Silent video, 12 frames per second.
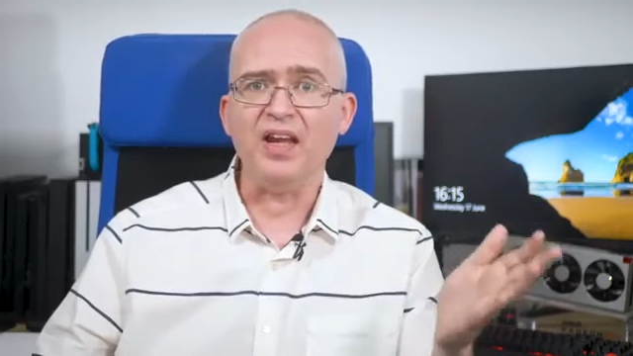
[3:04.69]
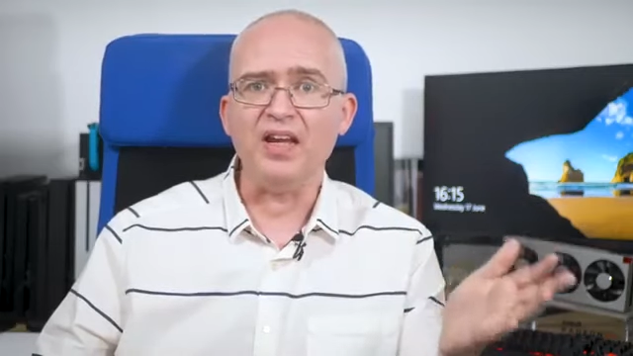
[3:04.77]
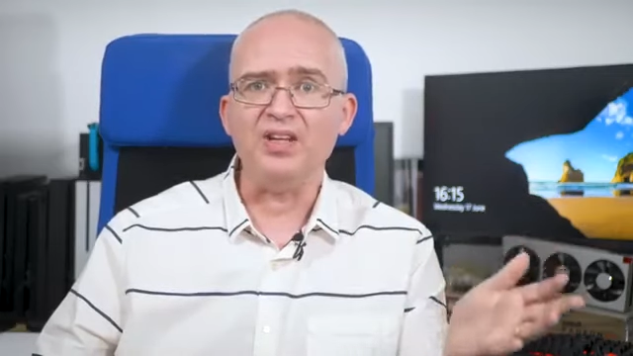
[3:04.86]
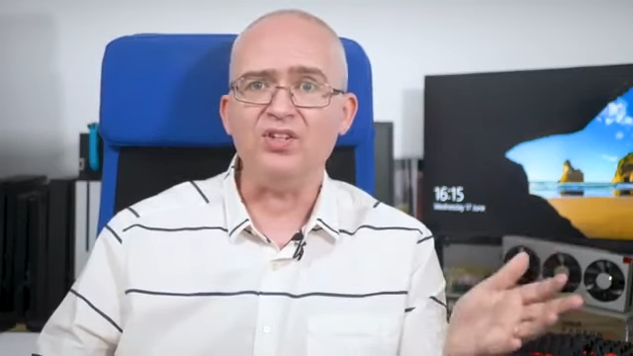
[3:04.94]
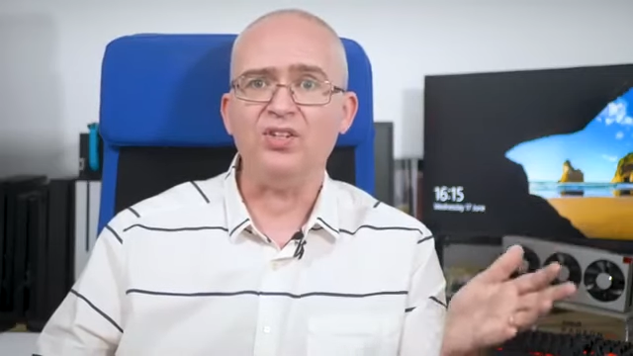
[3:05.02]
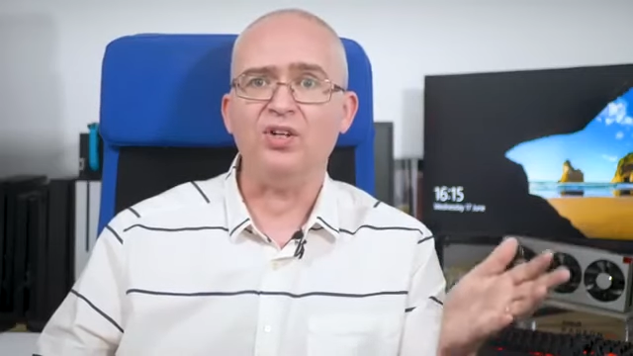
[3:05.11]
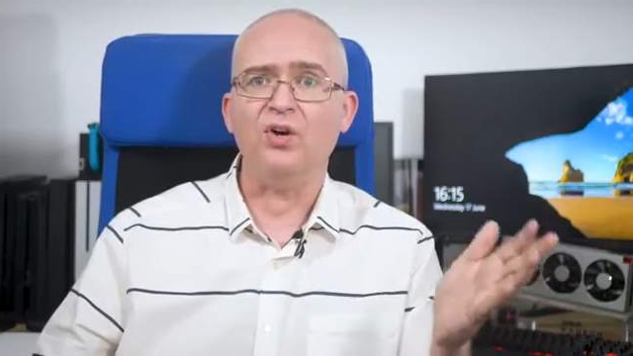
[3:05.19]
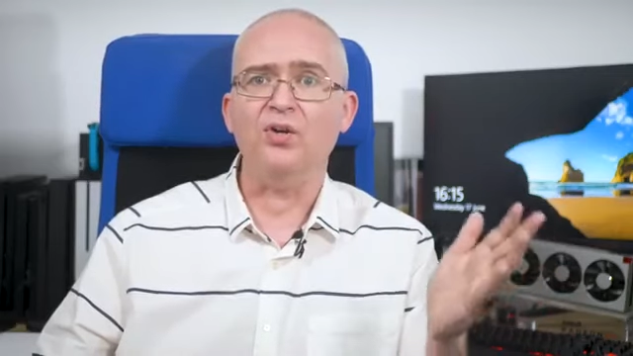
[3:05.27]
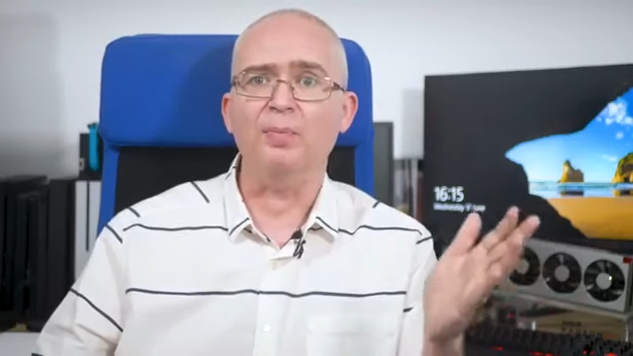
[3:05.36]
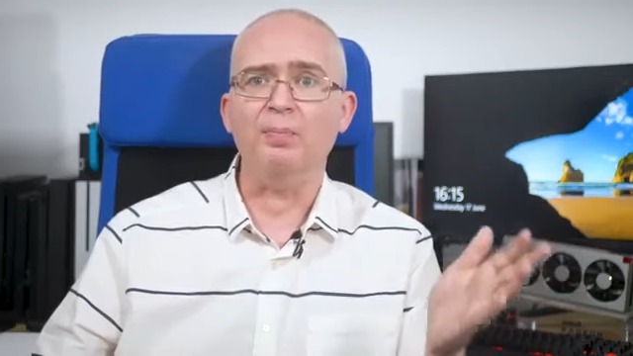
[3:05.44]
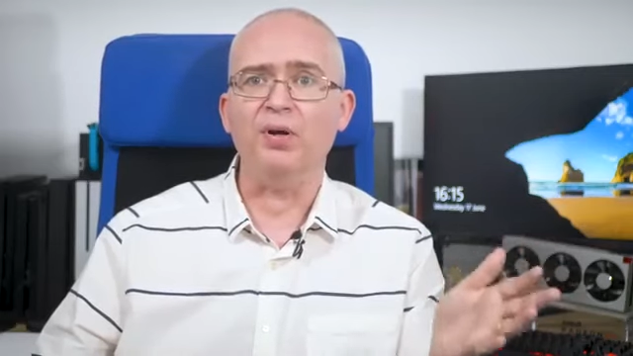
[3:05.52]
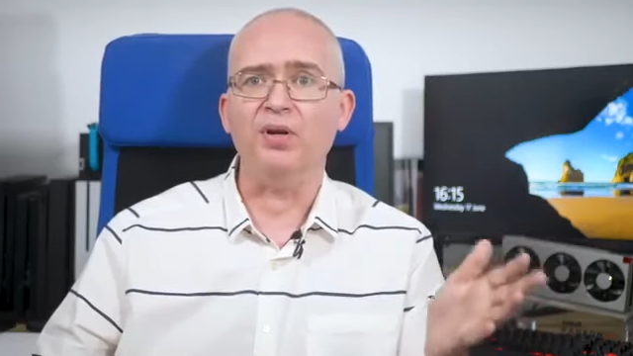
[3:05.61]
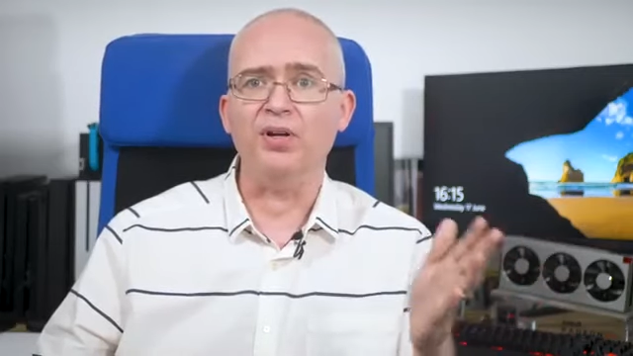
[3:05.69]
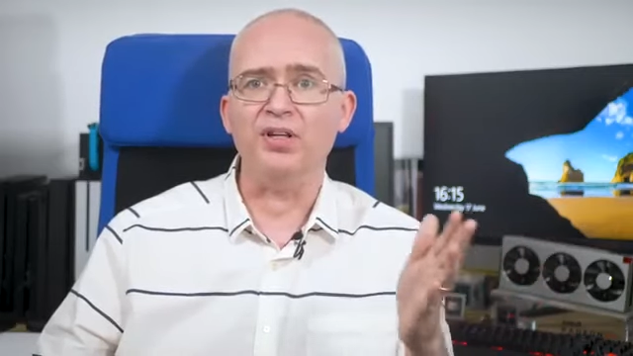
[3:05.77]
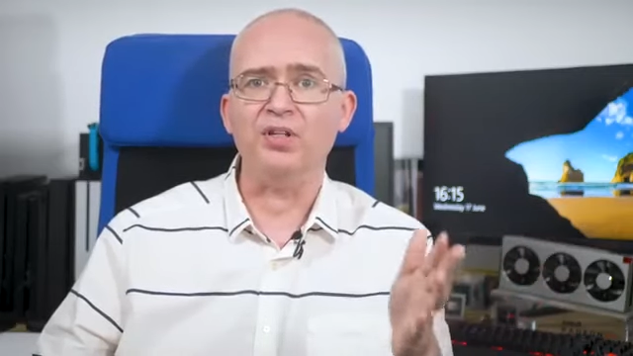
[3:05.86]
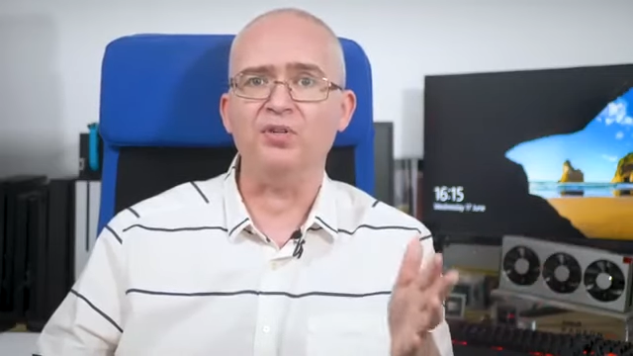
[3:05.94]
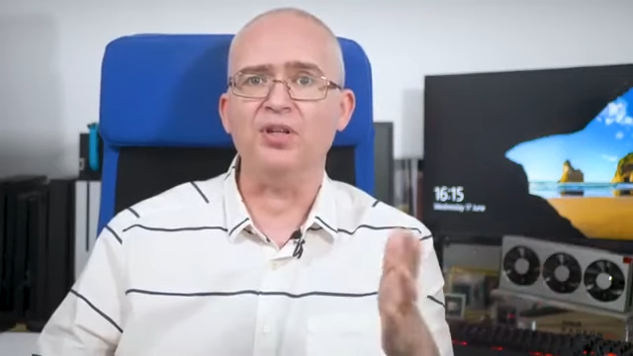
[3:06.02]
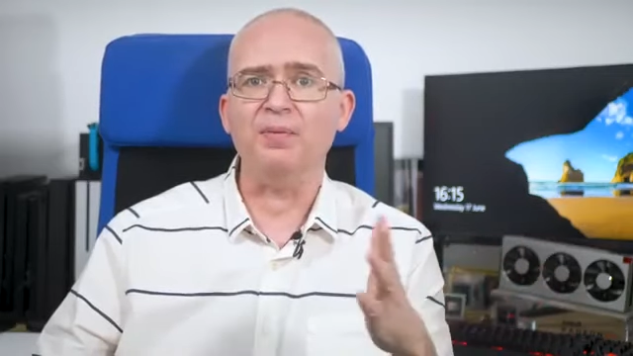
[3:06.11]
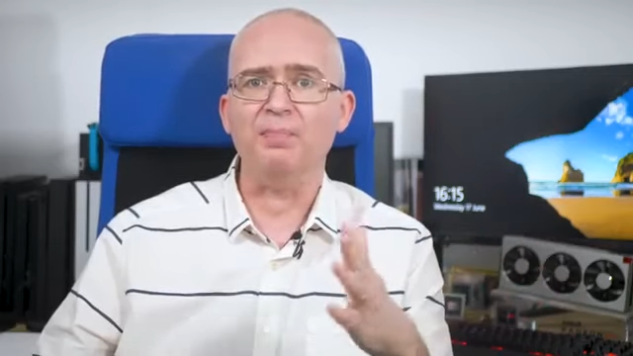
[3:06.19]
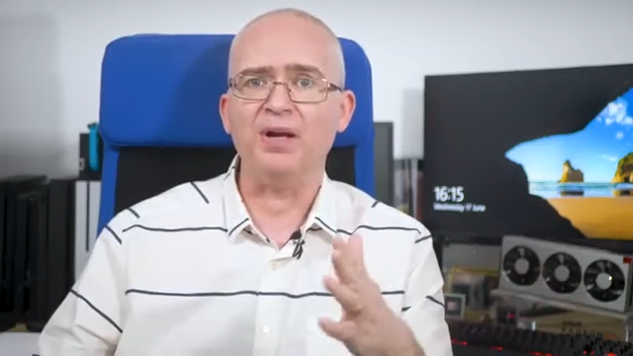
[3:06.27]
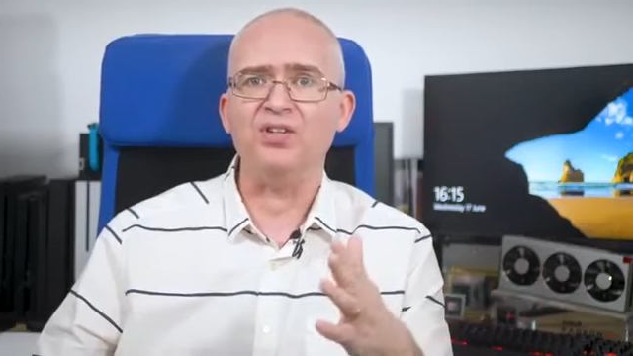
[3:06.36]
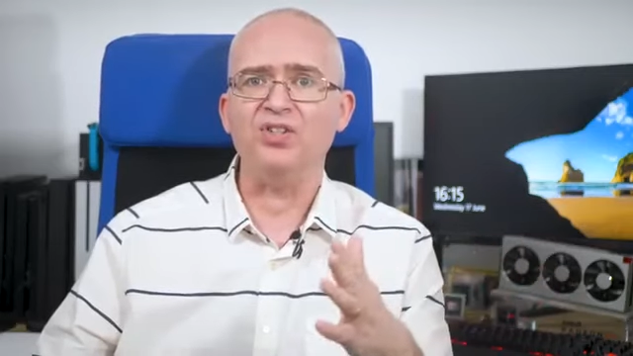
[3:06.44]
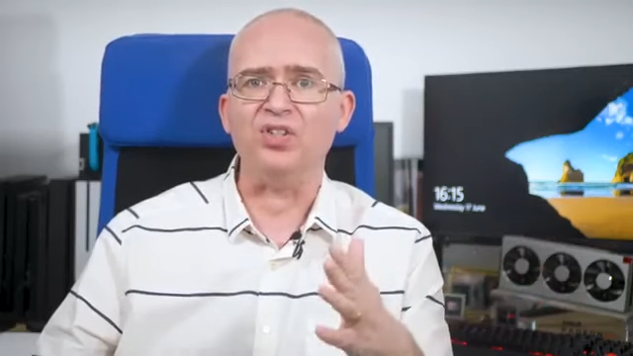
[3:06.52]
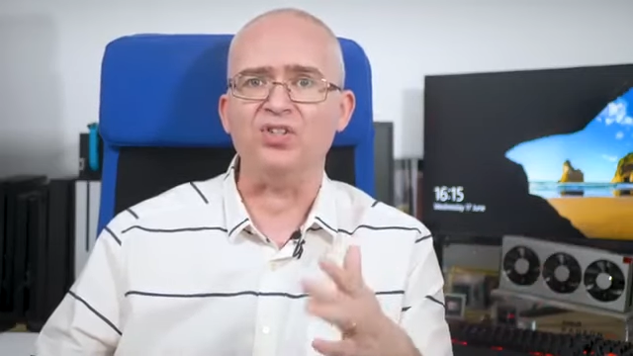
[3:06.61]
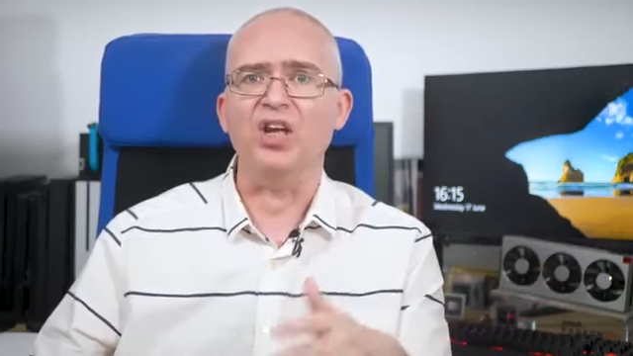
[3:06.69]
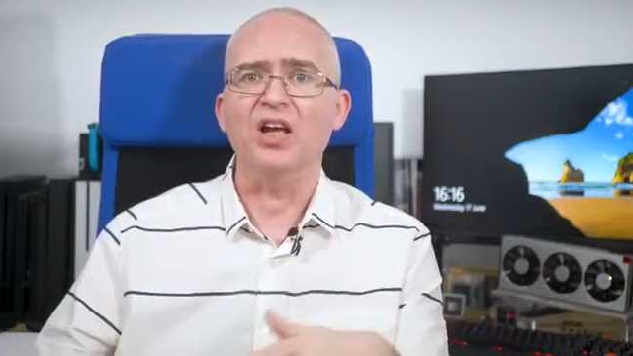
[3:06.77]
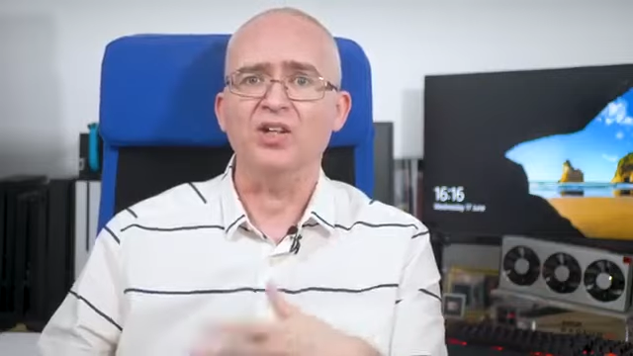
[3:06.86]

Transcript: heat on a per-unit basis.